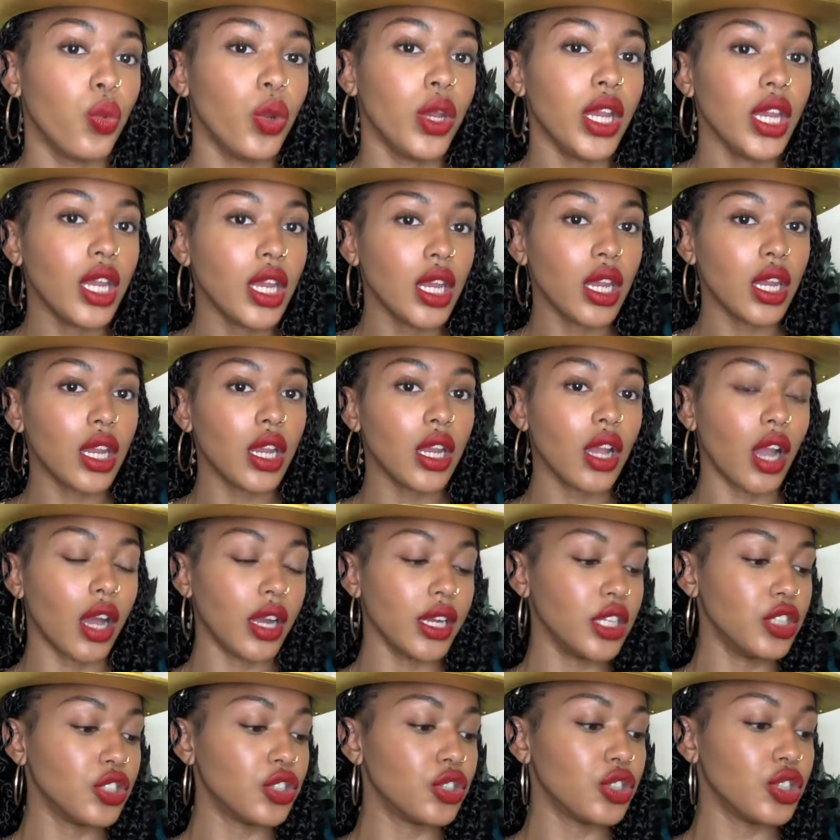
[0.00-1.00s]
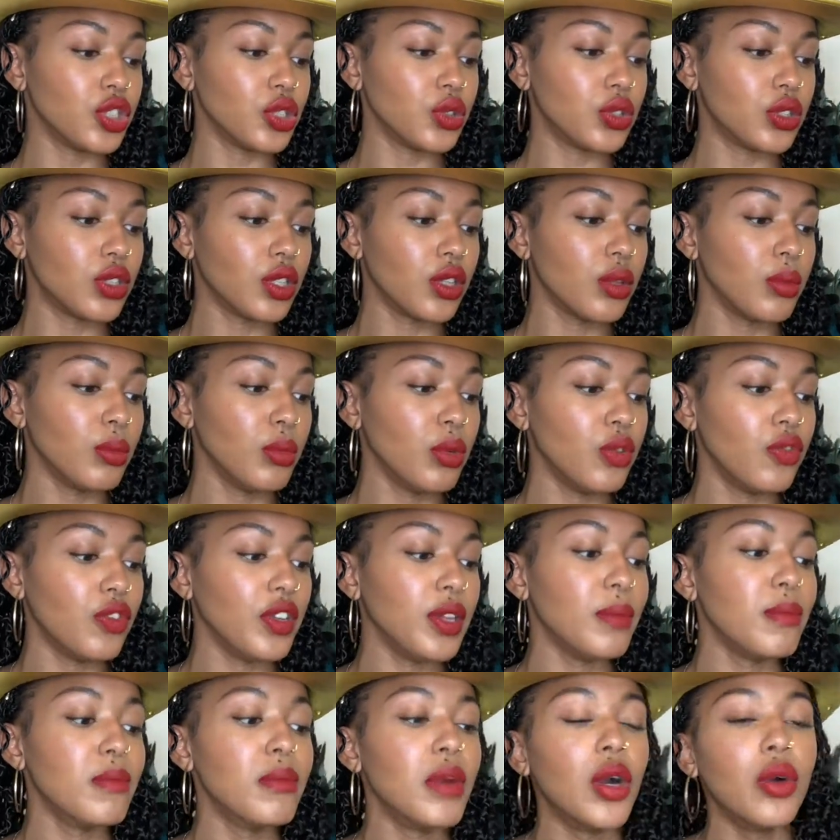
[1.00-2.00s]
we got introduced to the
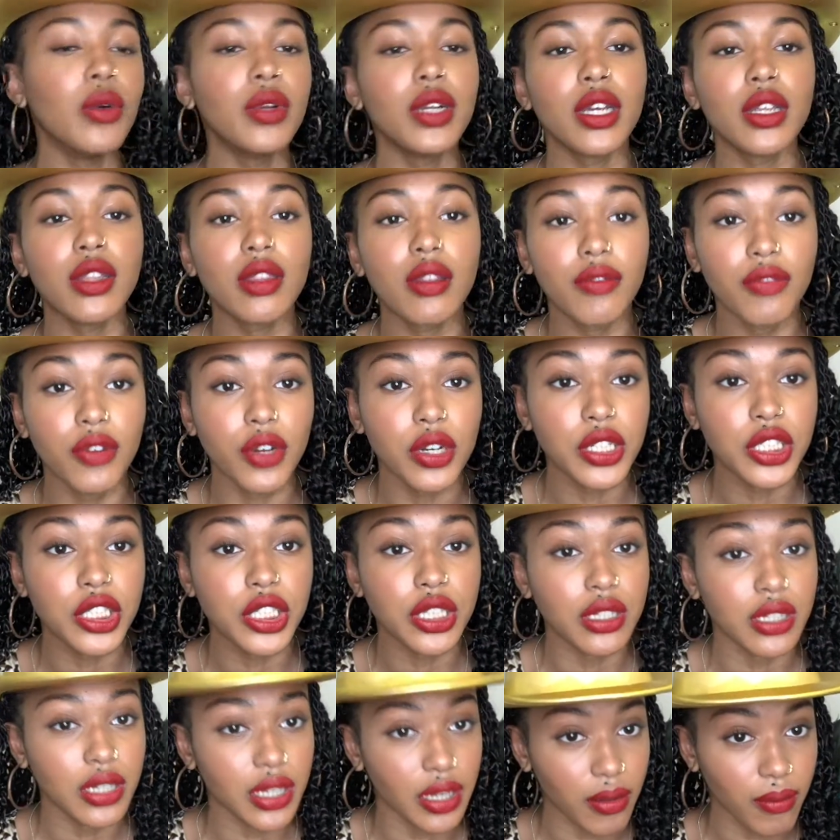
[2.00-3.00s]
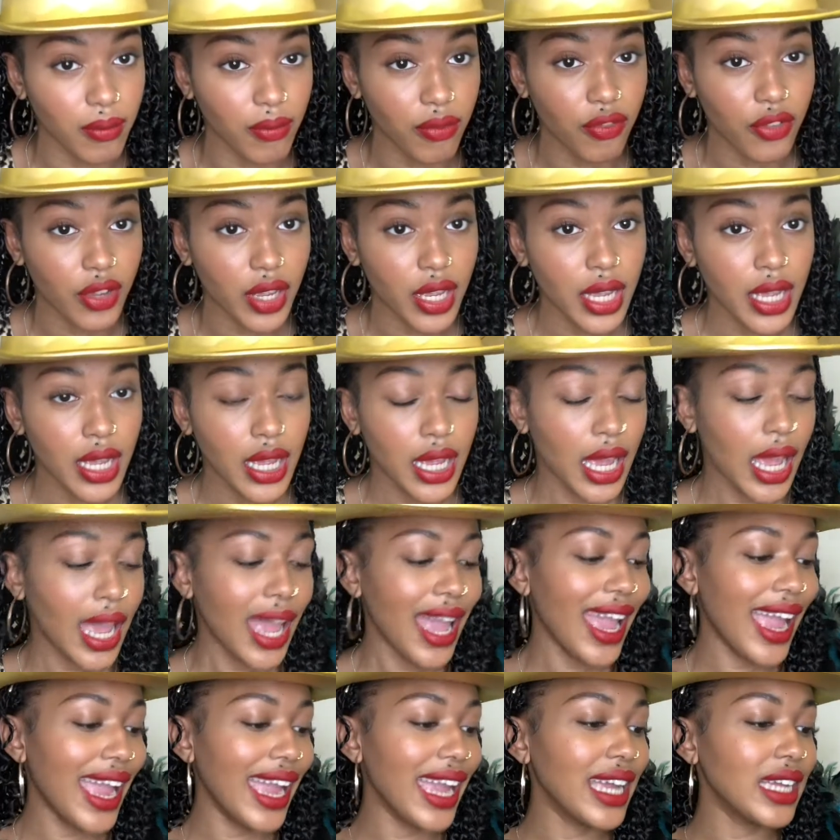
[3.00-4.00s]
movie Mona the Virgin Nymph.
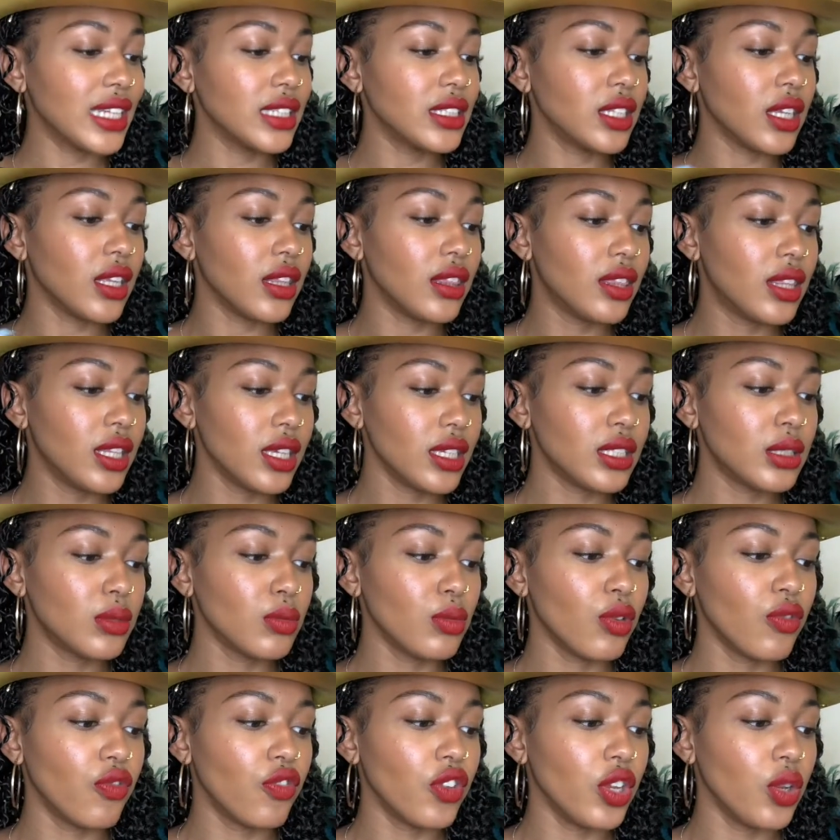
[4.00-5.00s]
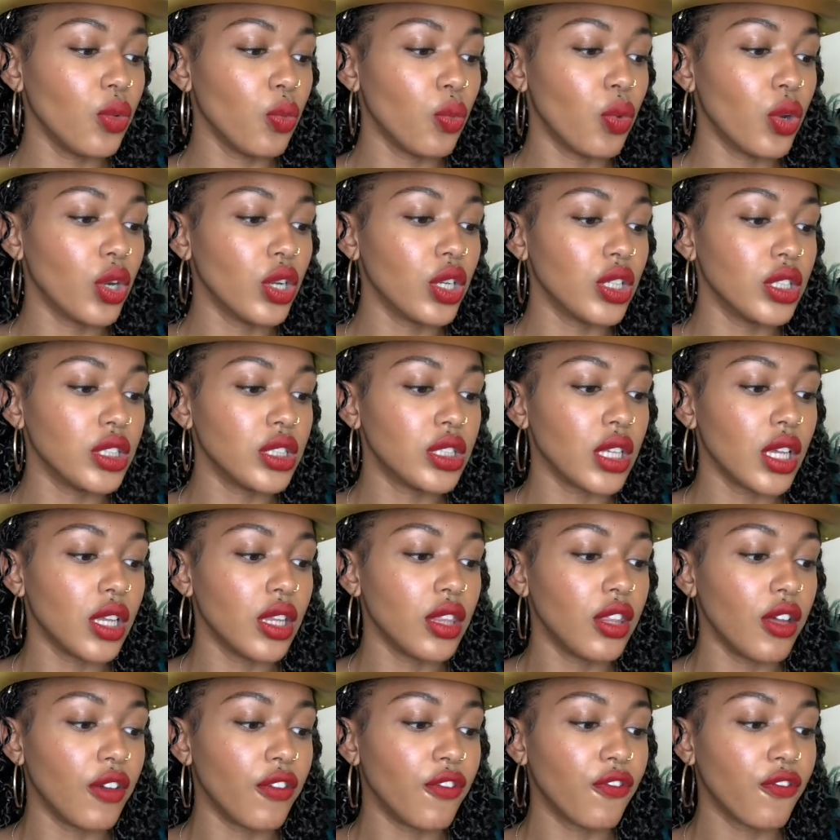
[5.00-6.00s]
And this movie was
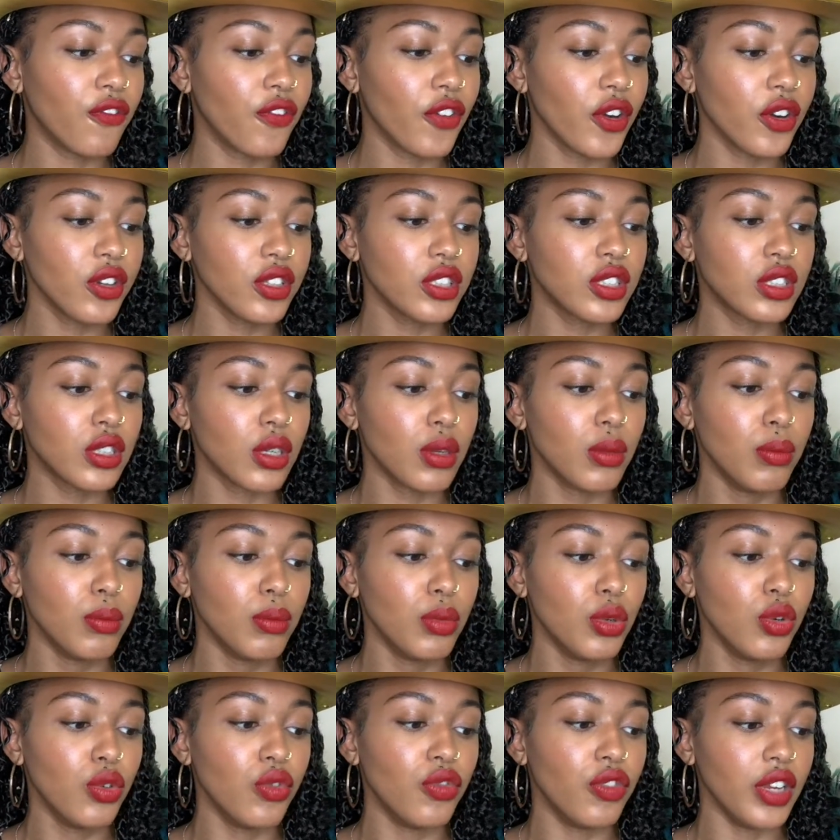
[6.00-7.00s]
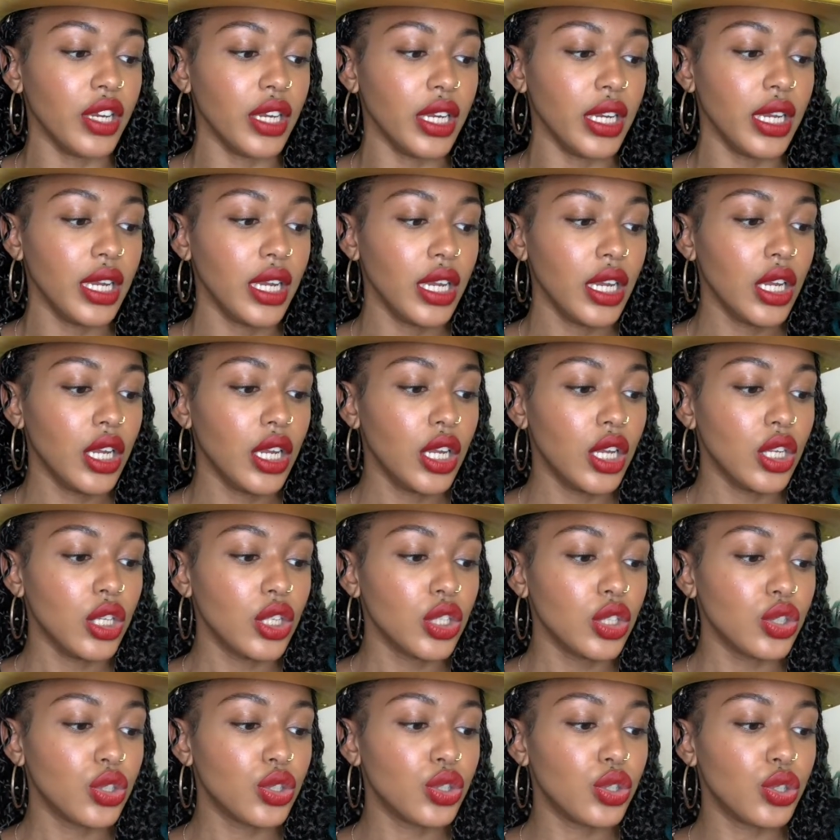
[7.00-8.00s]
the first movie
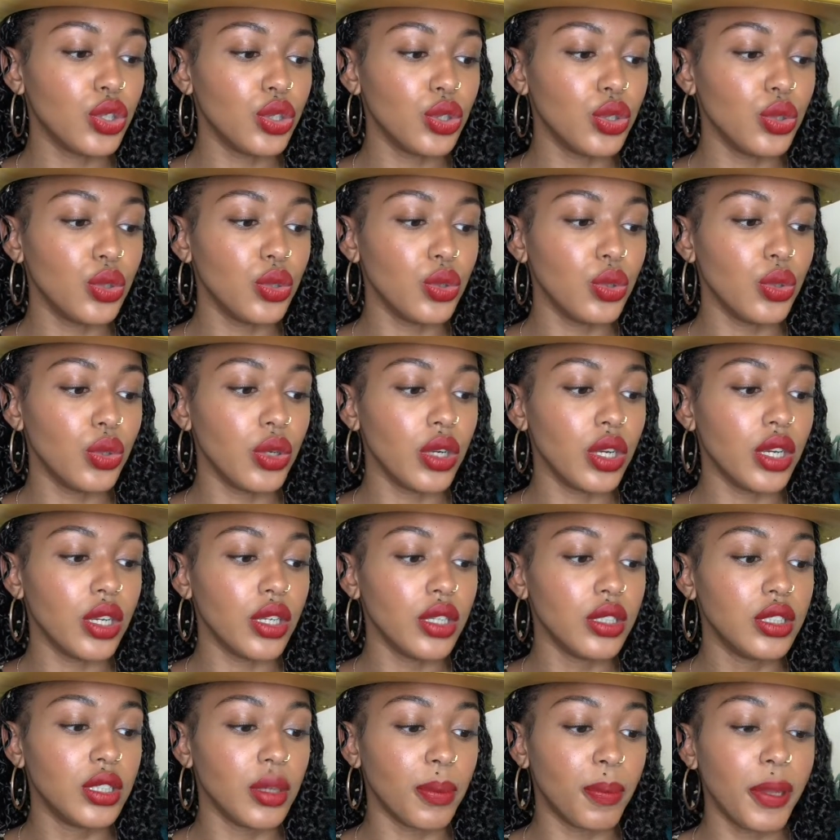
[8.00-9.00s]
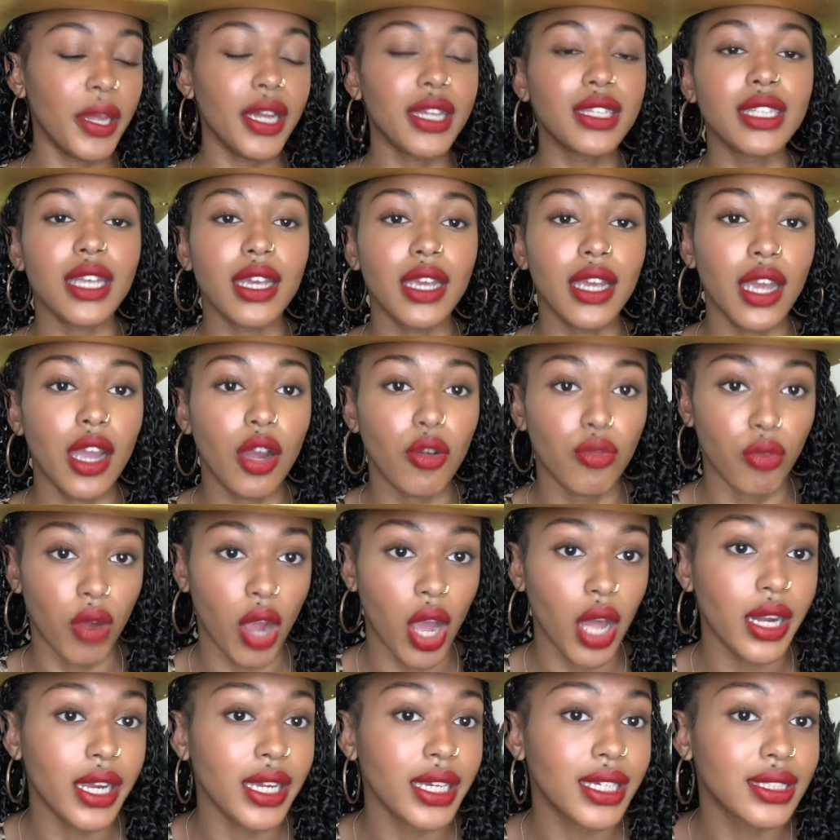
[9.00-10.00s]
to depict
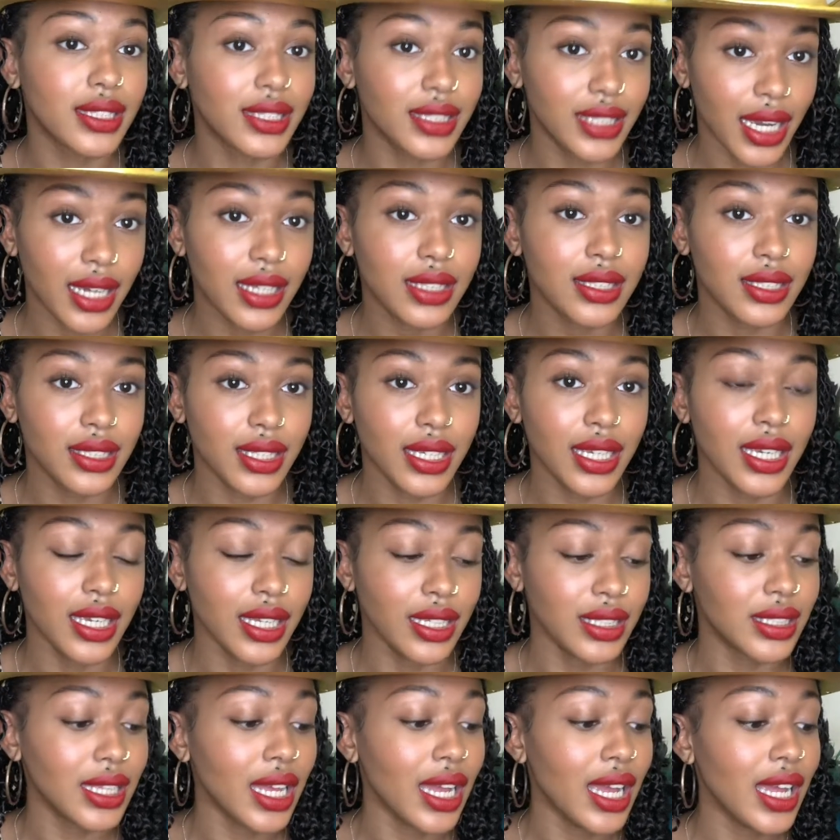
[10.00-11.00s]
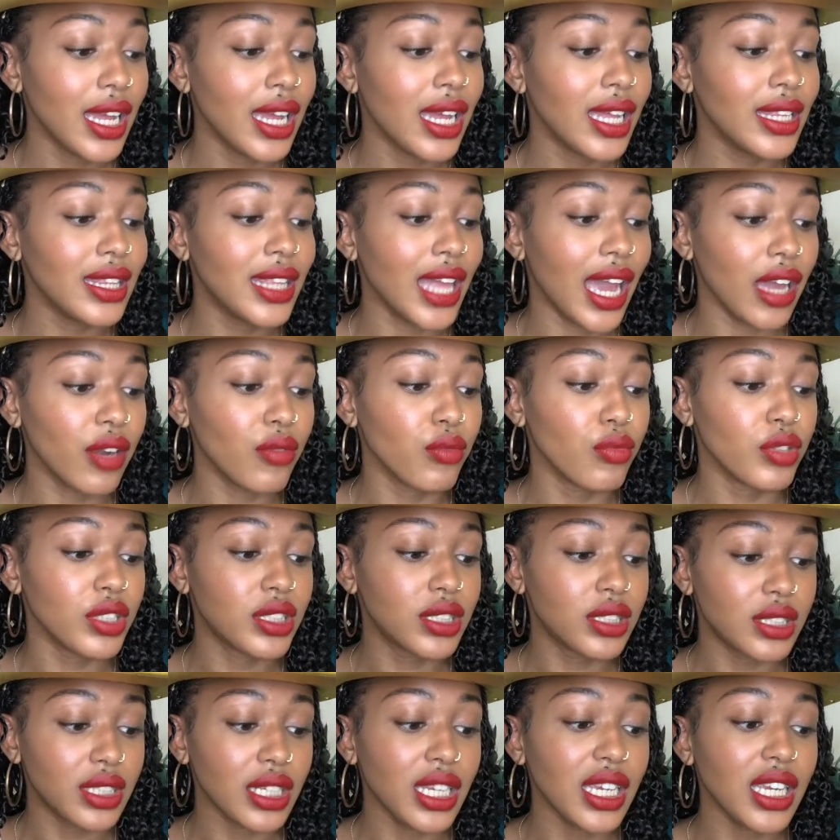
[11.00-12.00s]
erotic sex scenes that
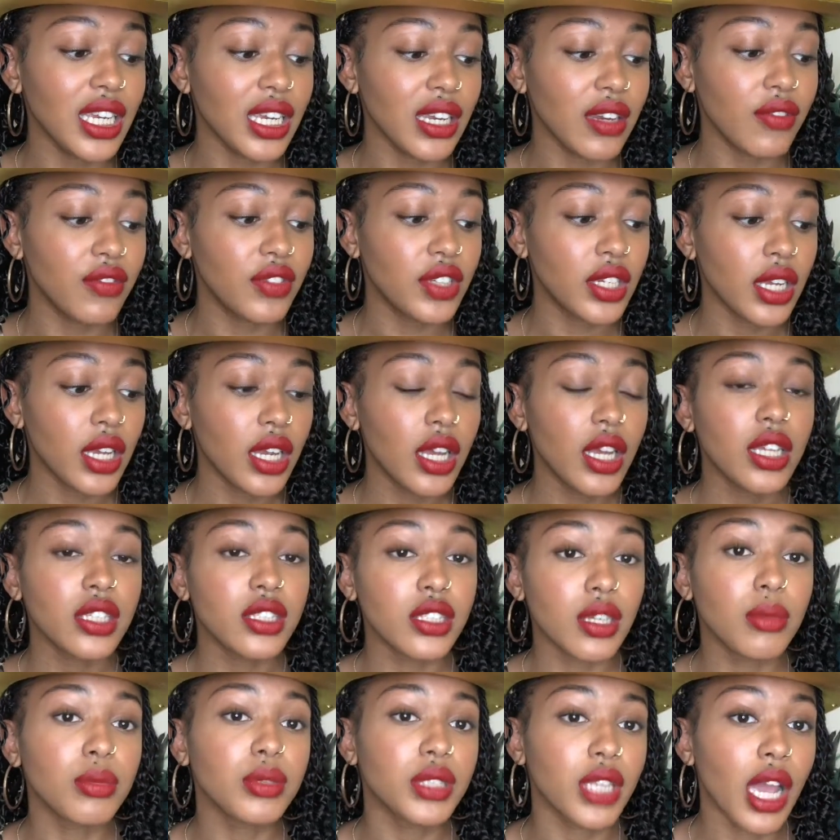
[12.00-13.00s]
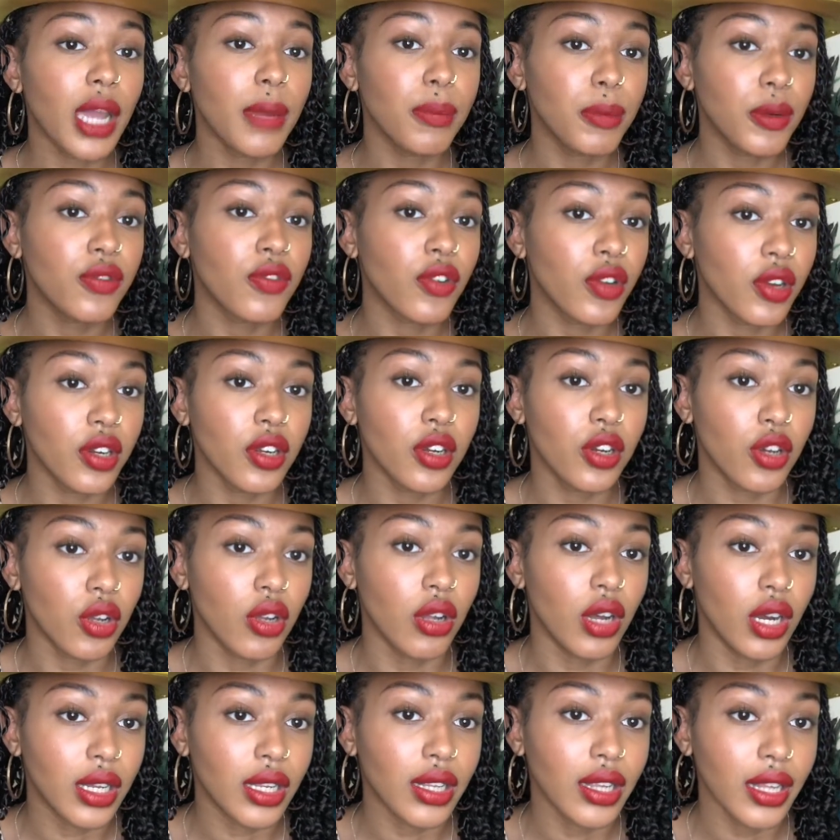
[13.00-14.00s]
received some type of
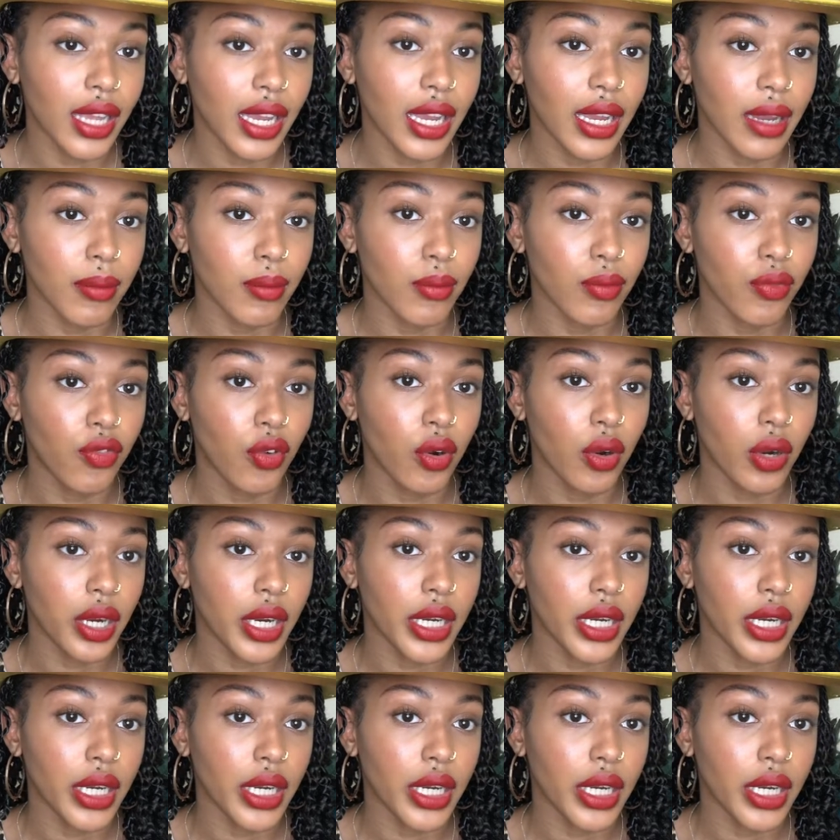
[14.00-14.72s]
critical acclaim for